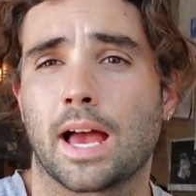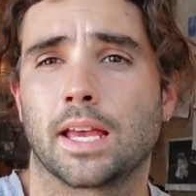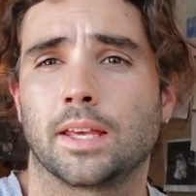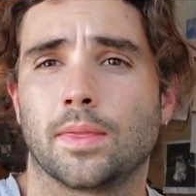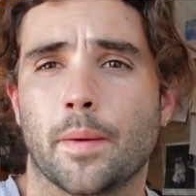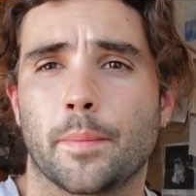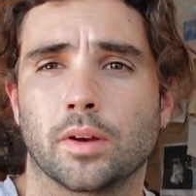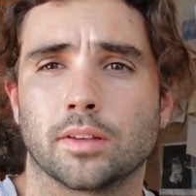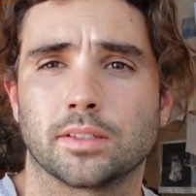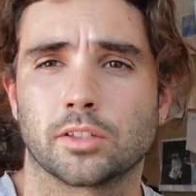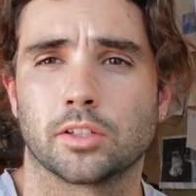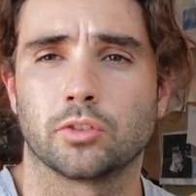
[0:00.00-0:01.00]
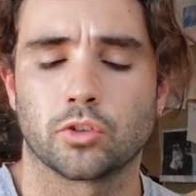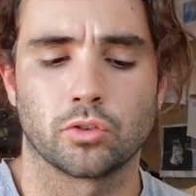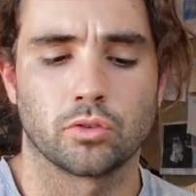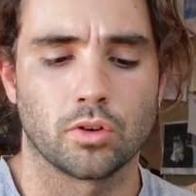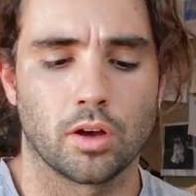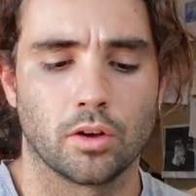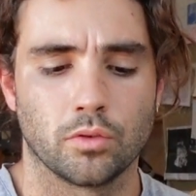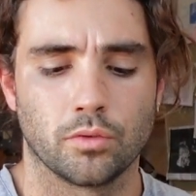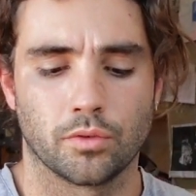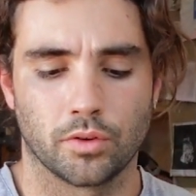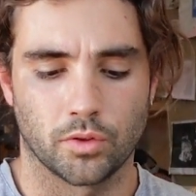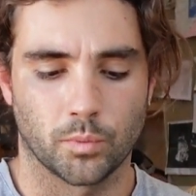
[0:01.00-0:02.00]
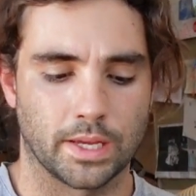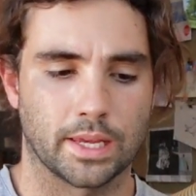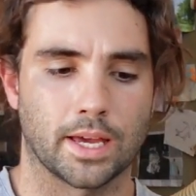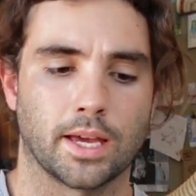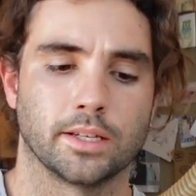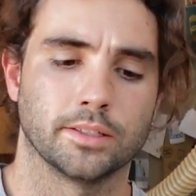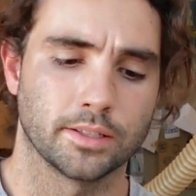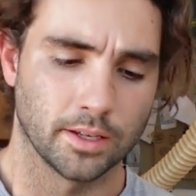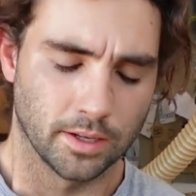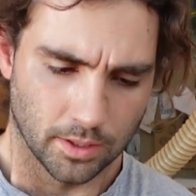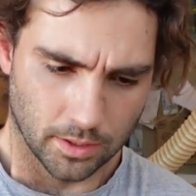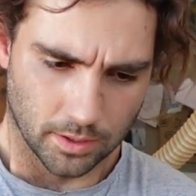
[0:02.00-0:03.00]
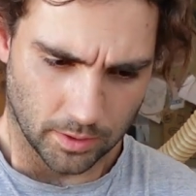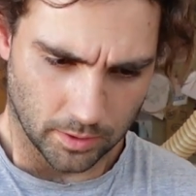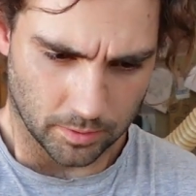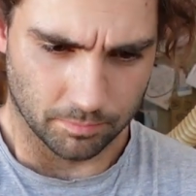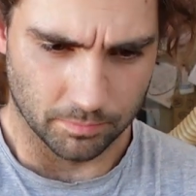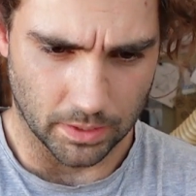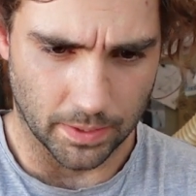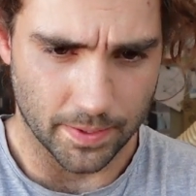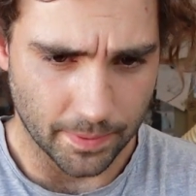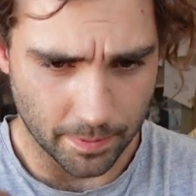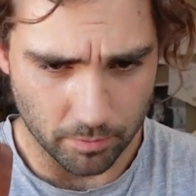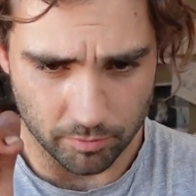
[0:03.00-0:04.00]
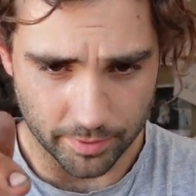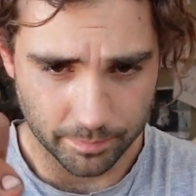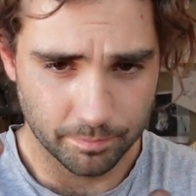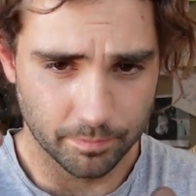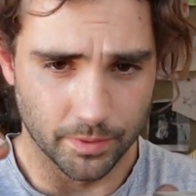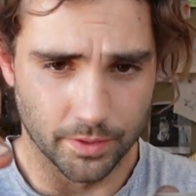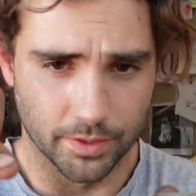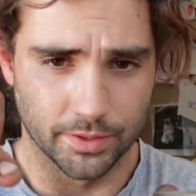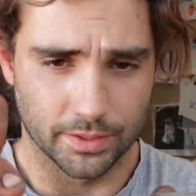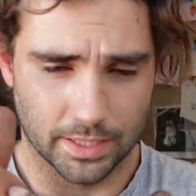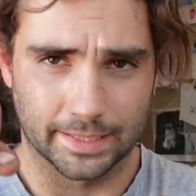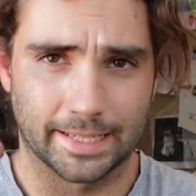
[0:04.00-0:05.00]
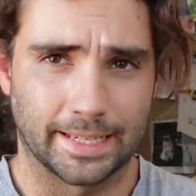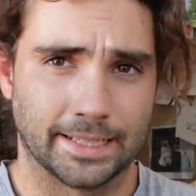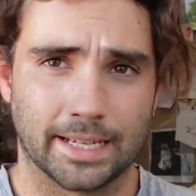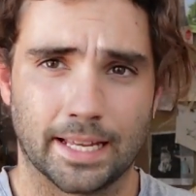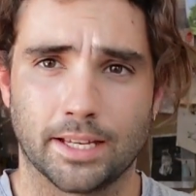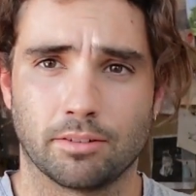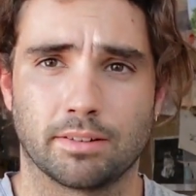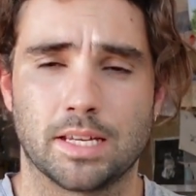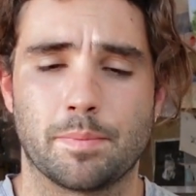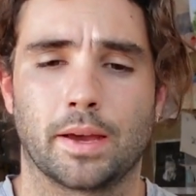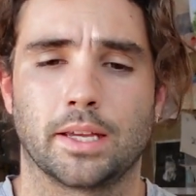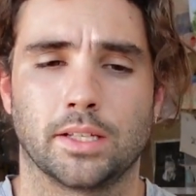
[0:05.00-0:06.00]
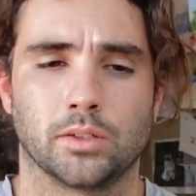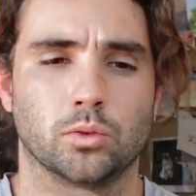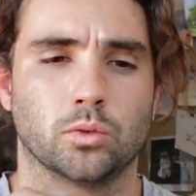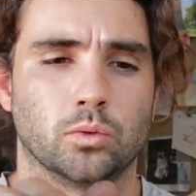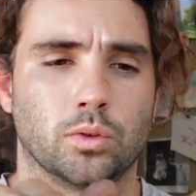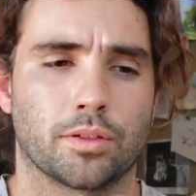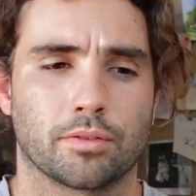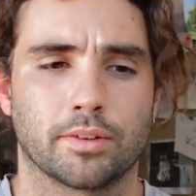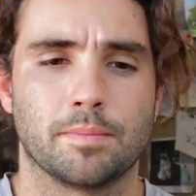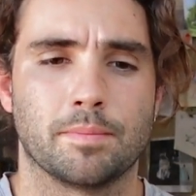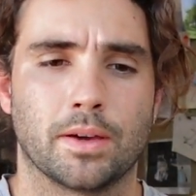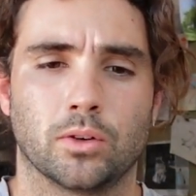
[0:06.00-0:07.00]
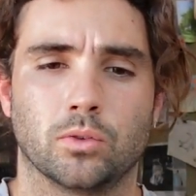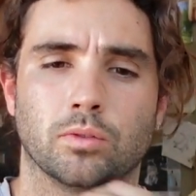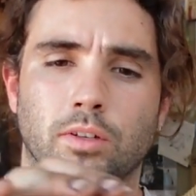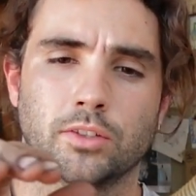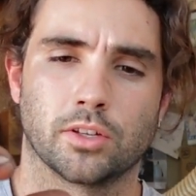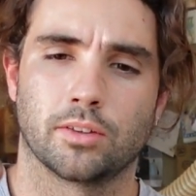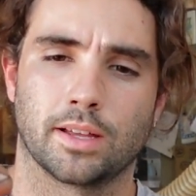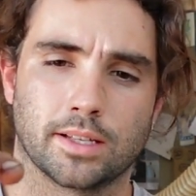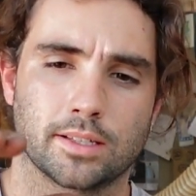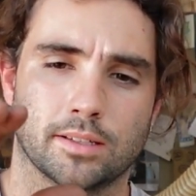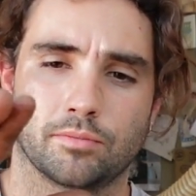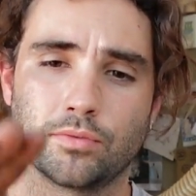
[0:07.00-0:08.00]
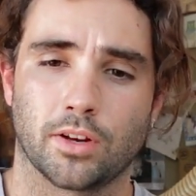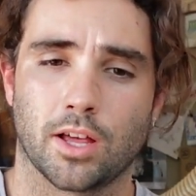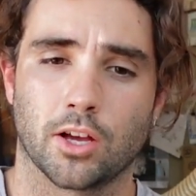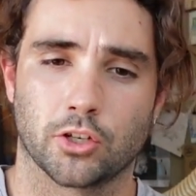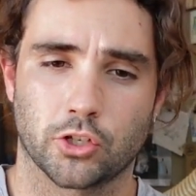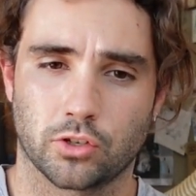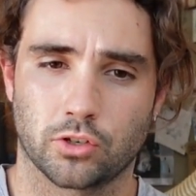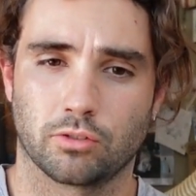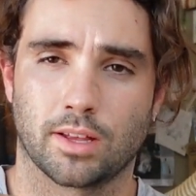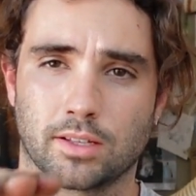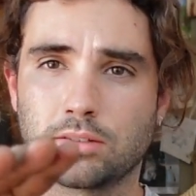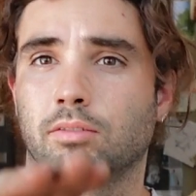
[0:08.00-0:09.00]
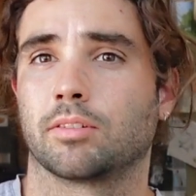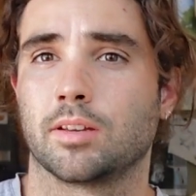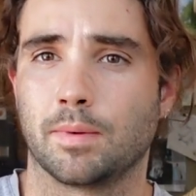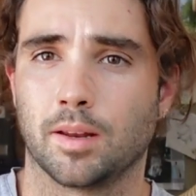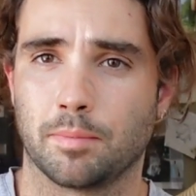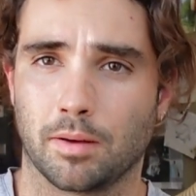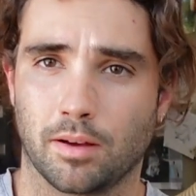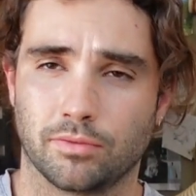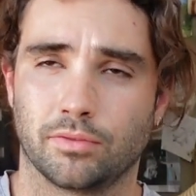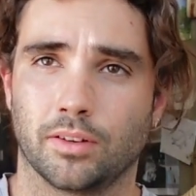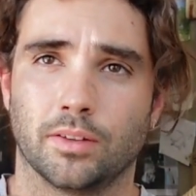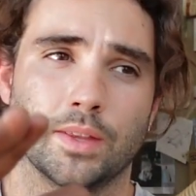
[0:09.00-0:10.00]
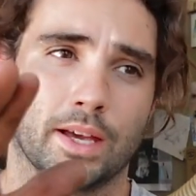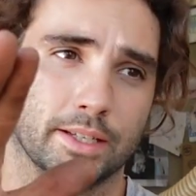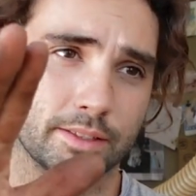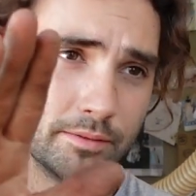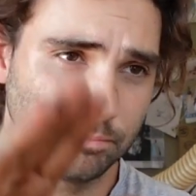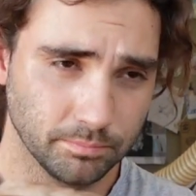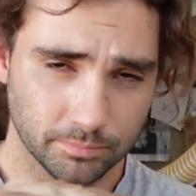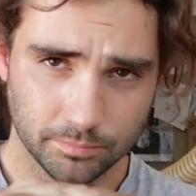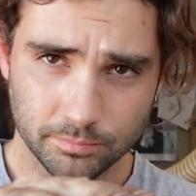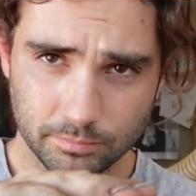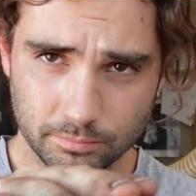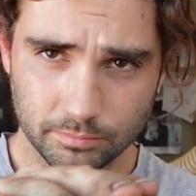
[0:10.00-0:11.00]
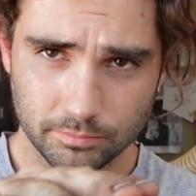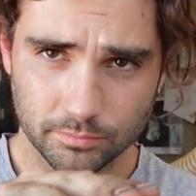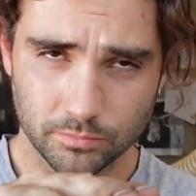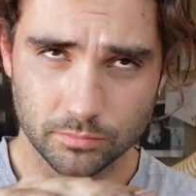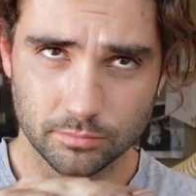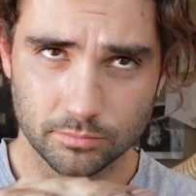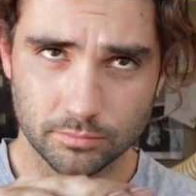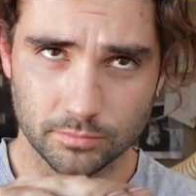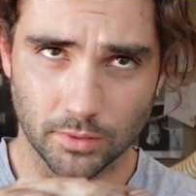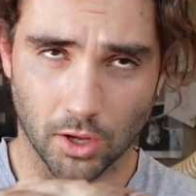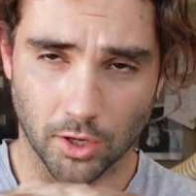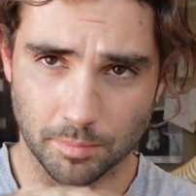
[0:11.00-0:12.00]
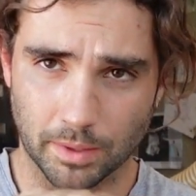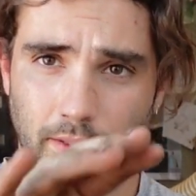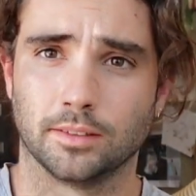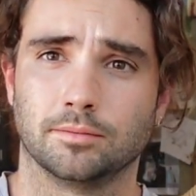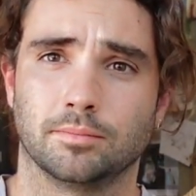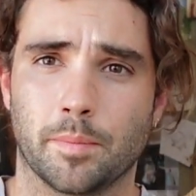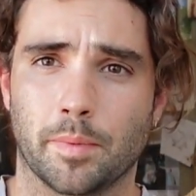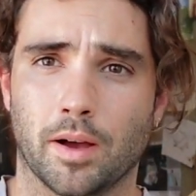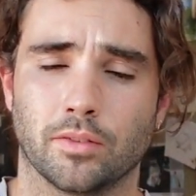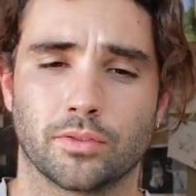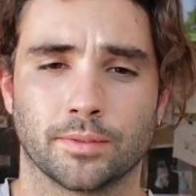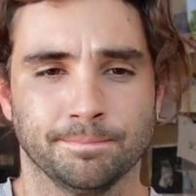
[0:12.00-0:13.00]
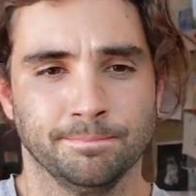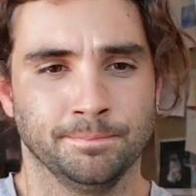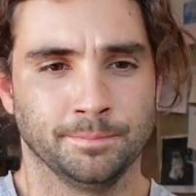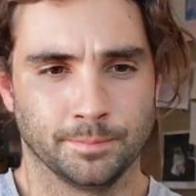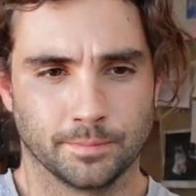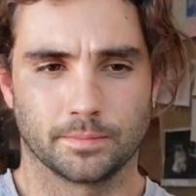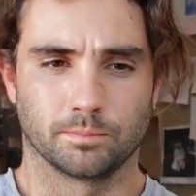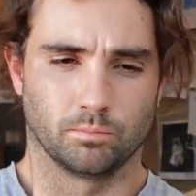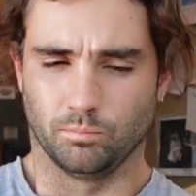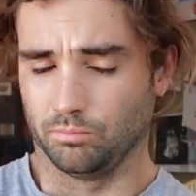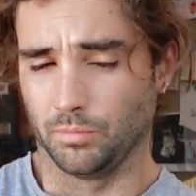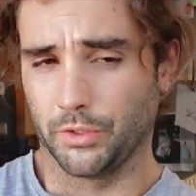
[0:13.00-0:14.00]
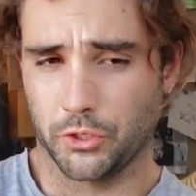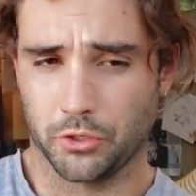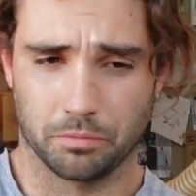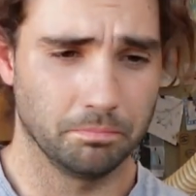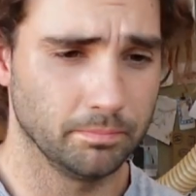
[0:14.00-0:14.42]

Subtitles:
in the ebonising solution over the weekend. And then the like inlay rebate is all 3mm, and so that's flush, that's 3mm above, and that is 9mm above, which